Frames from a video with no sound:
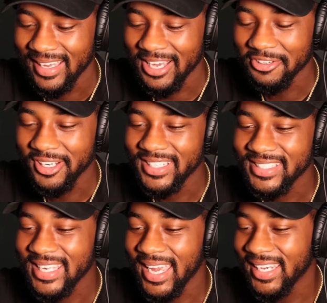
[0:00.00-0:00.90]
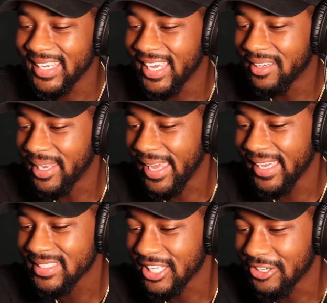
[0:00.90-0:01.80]
understand the damn
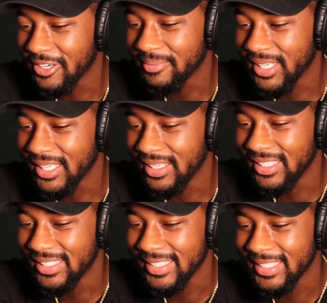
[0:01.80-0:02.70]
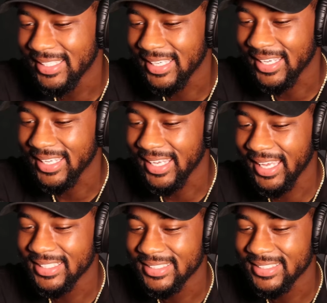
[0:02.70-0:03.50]
dance though. I mean, I guess. Oh,